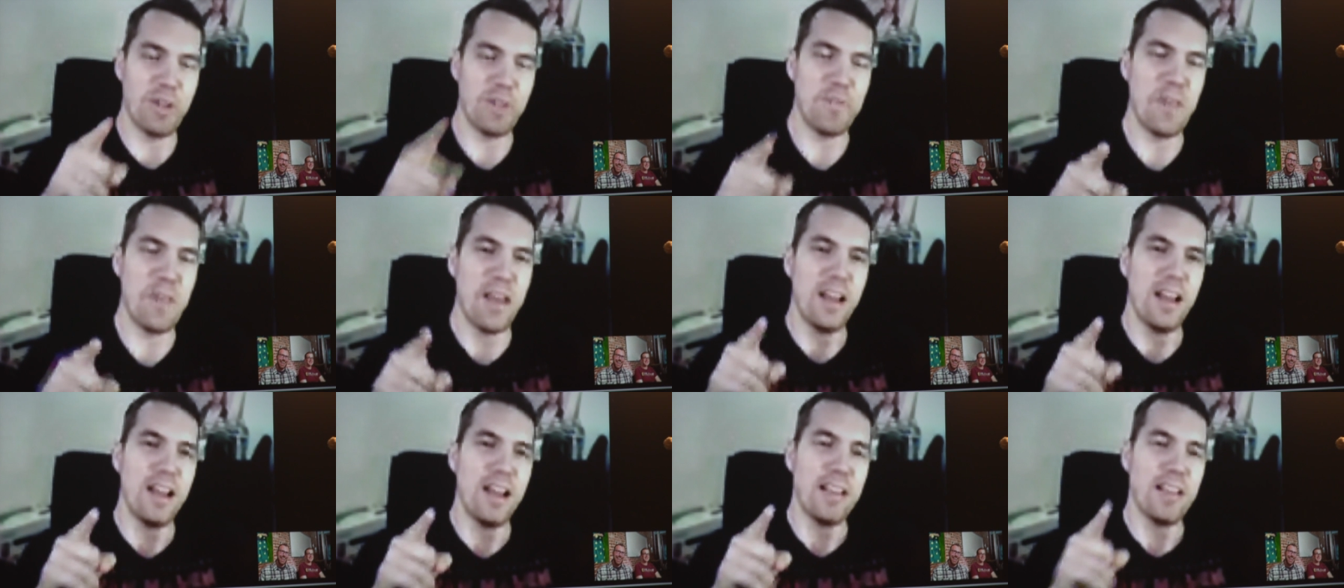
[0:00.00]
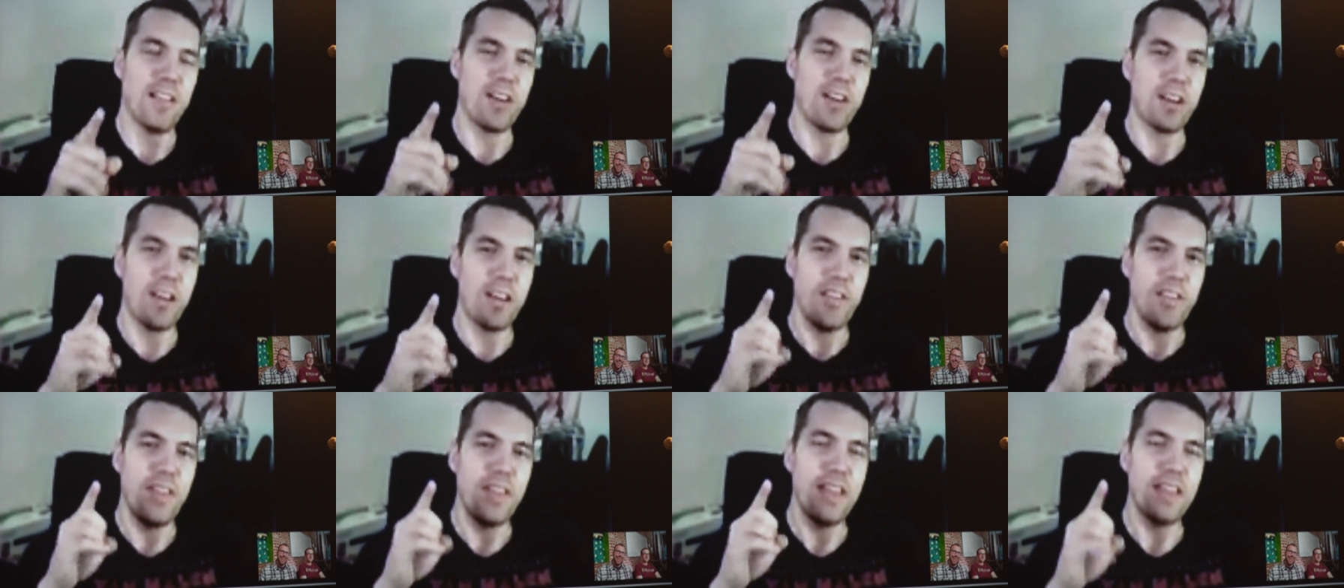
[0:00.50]
Uh,
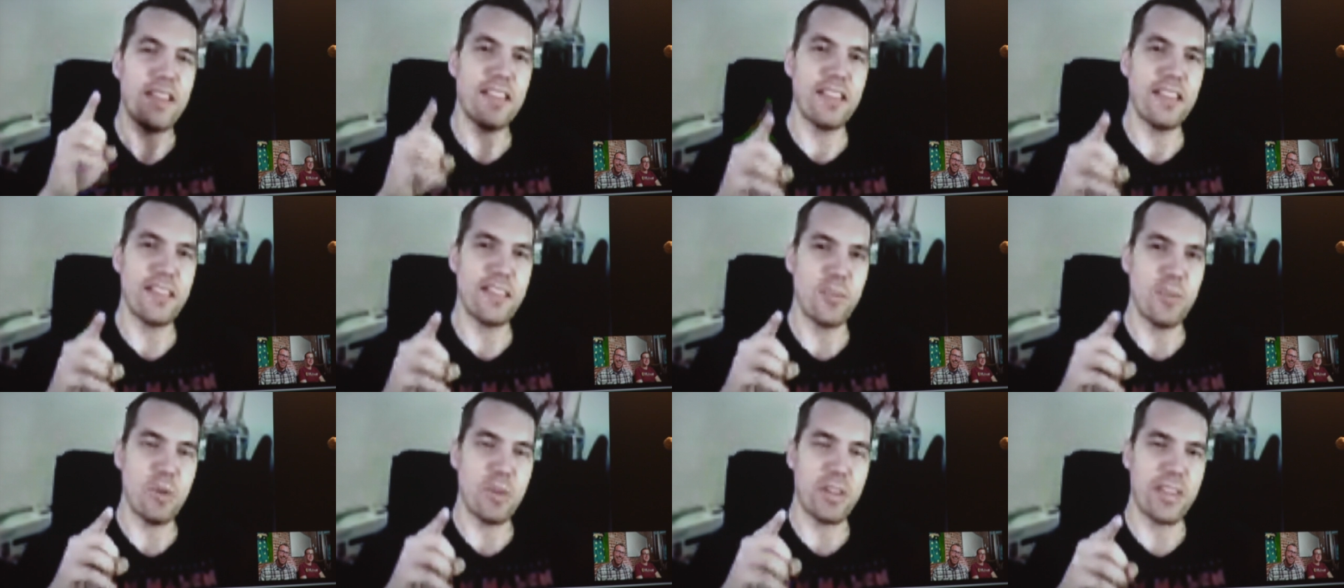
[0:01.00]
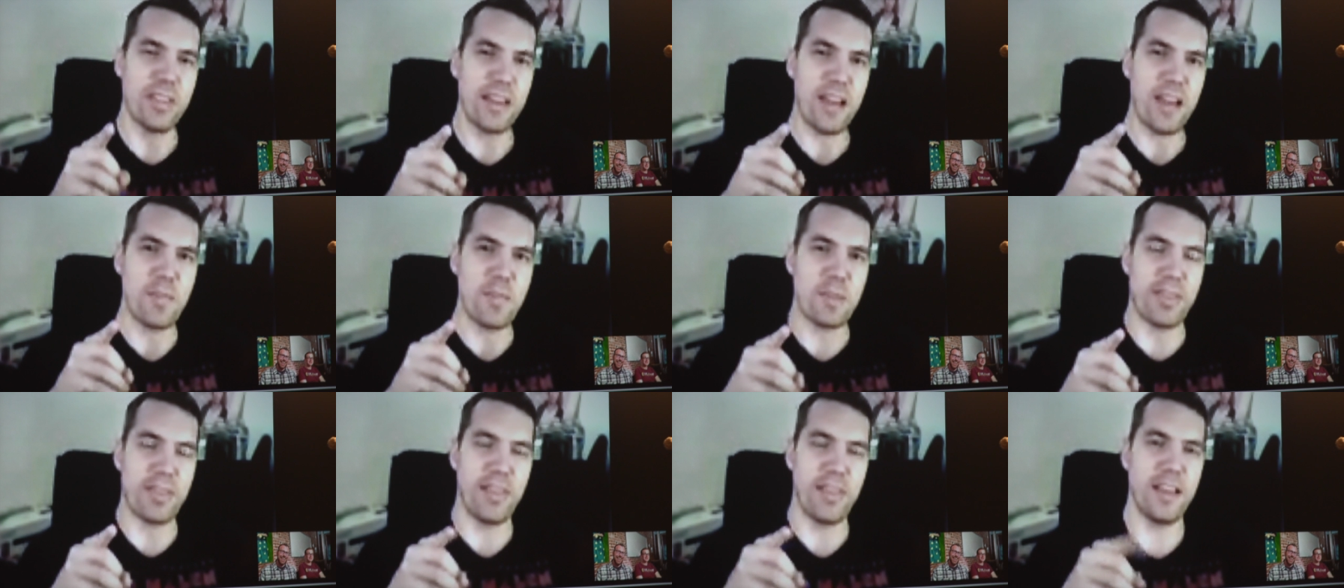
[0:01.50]
look, this is the one thing I've
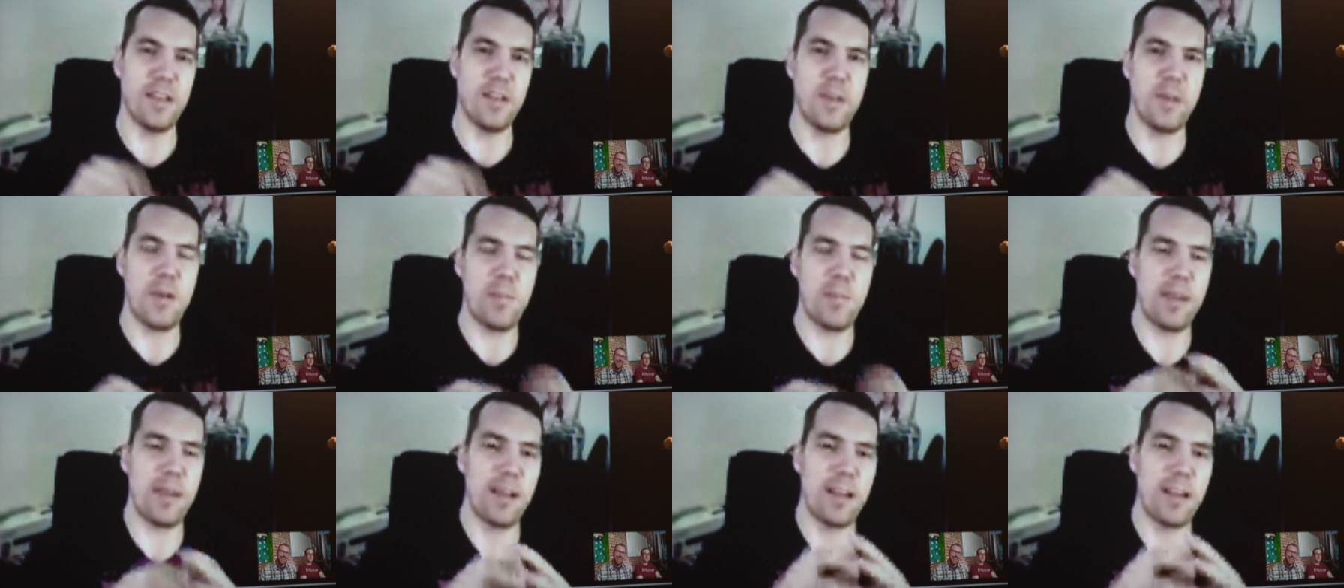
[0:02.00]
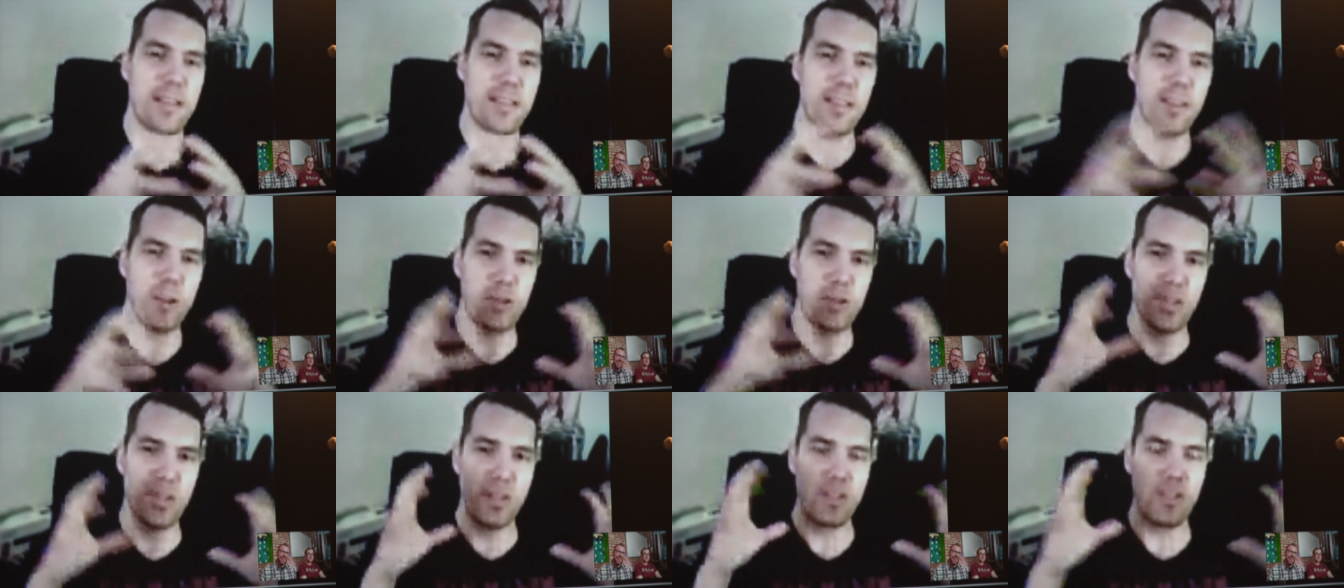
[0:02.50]
been thinking about, because
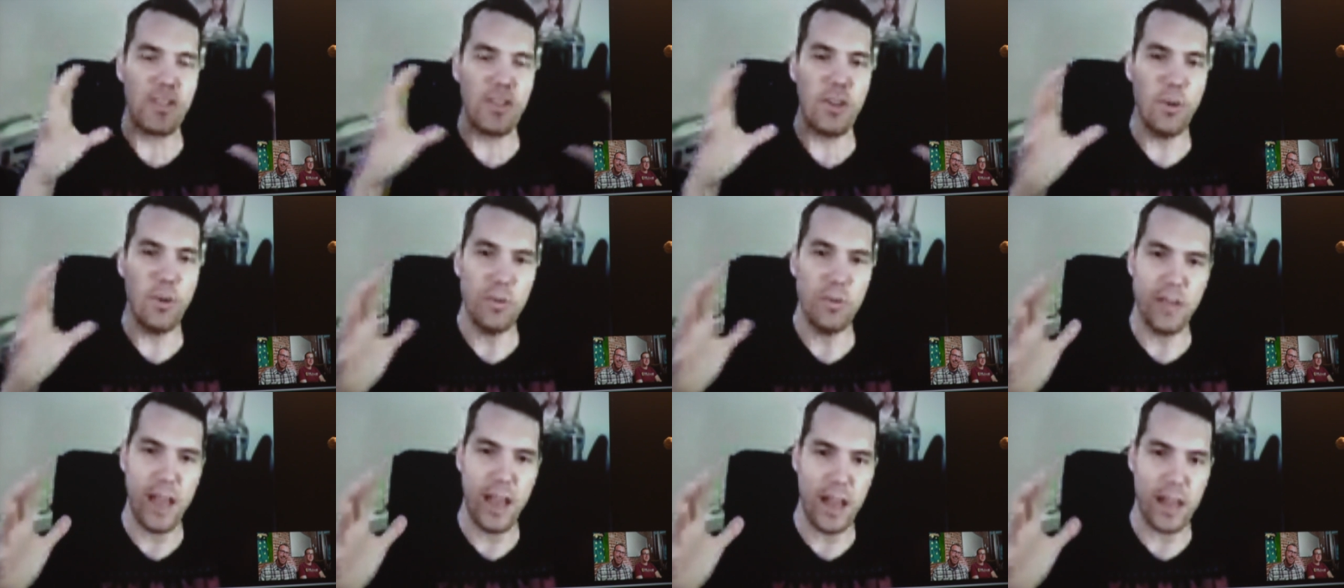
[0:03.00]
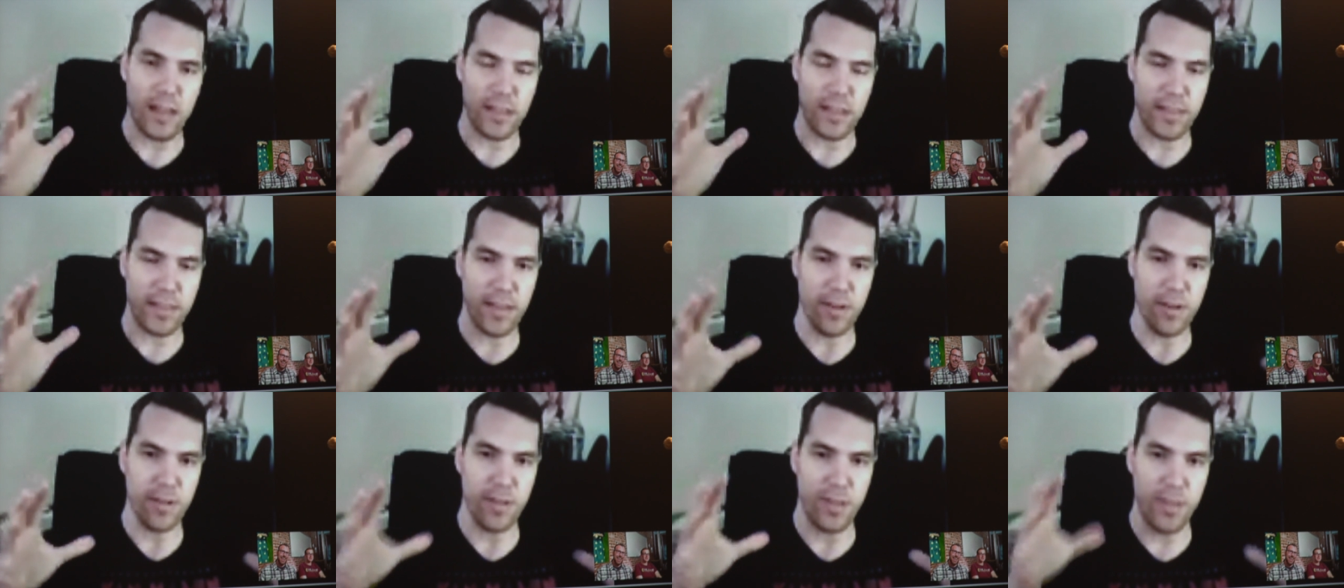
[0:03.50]
there's the two deaths.
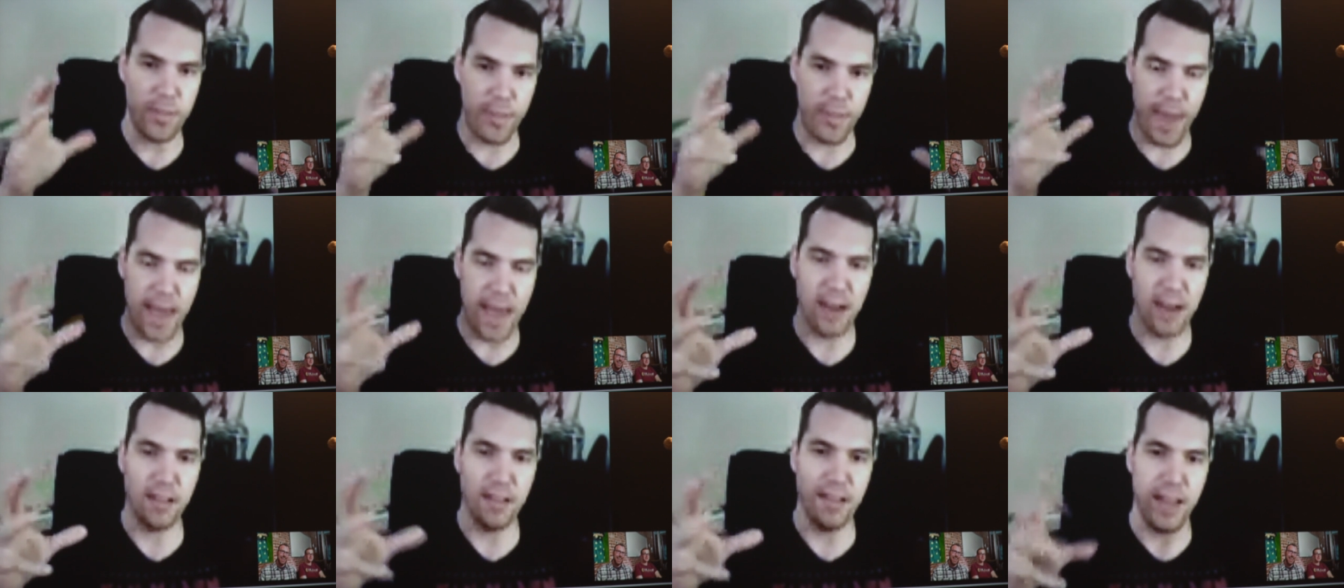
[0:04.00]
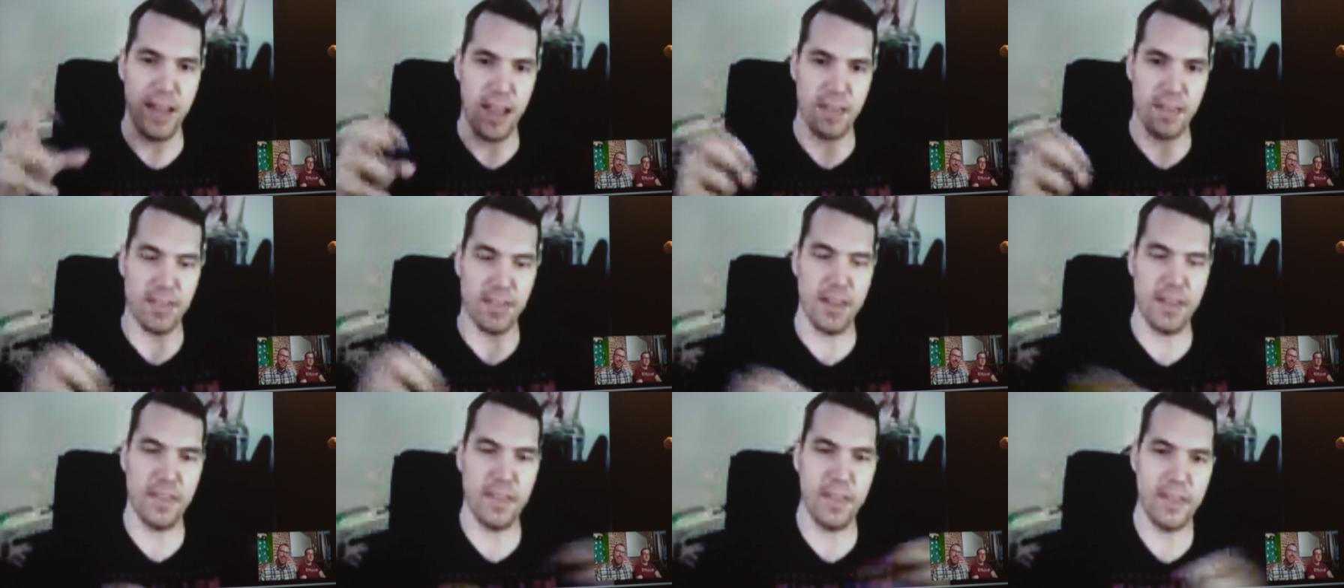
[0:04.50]
There's the battle
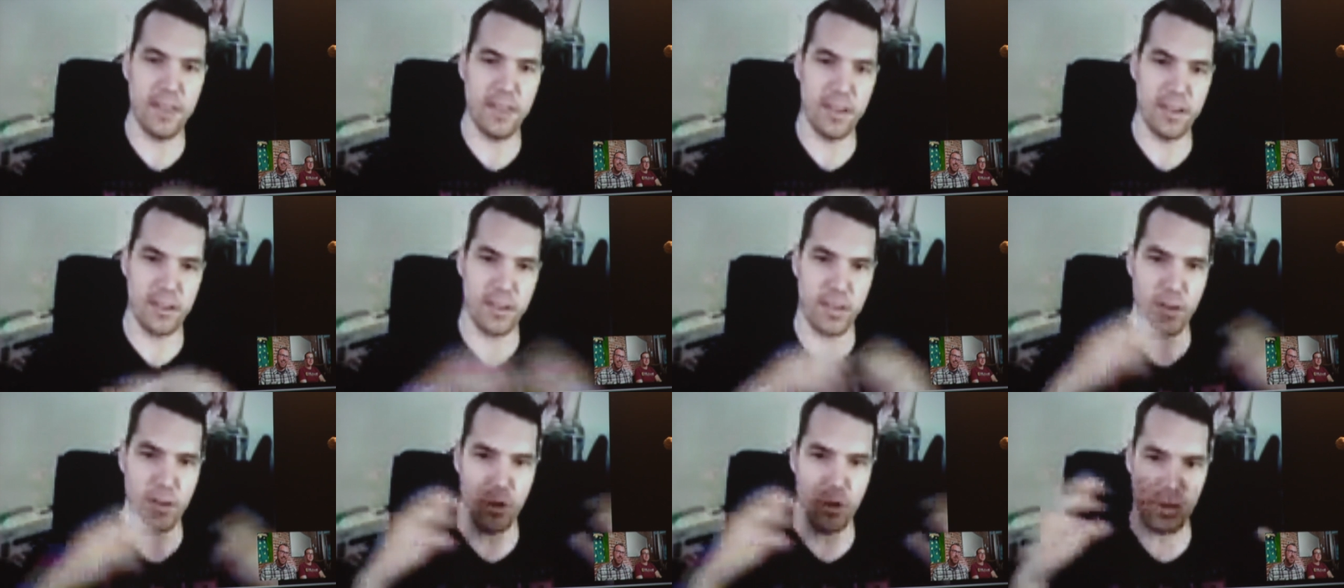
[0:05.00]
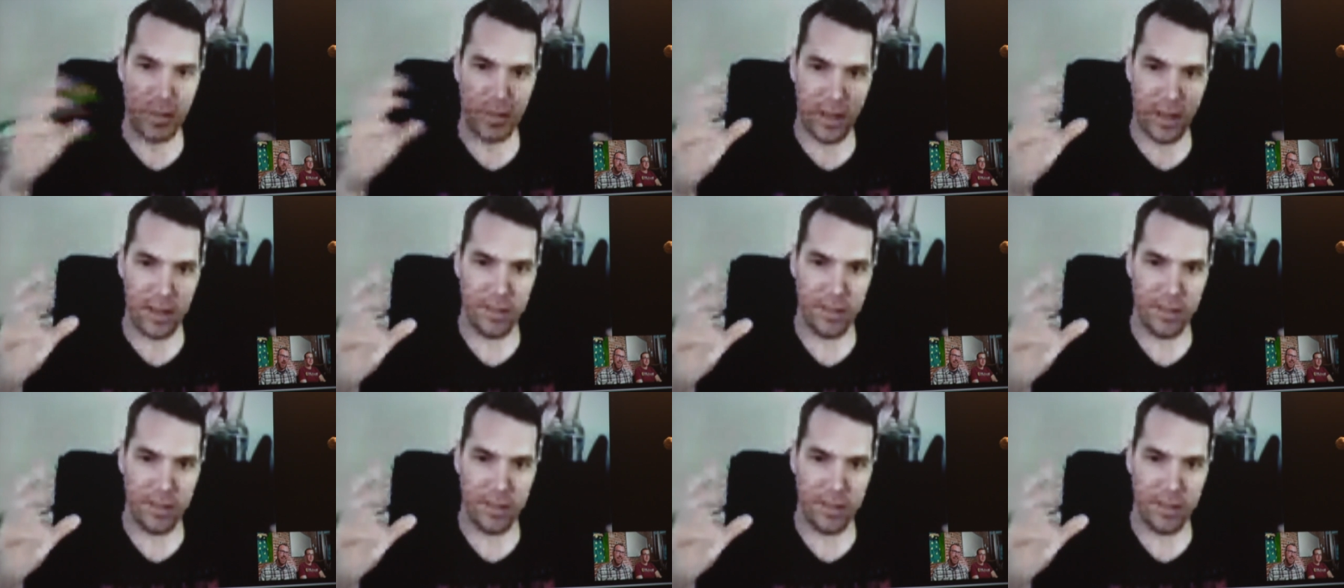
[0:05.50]
death, and then there's the old right.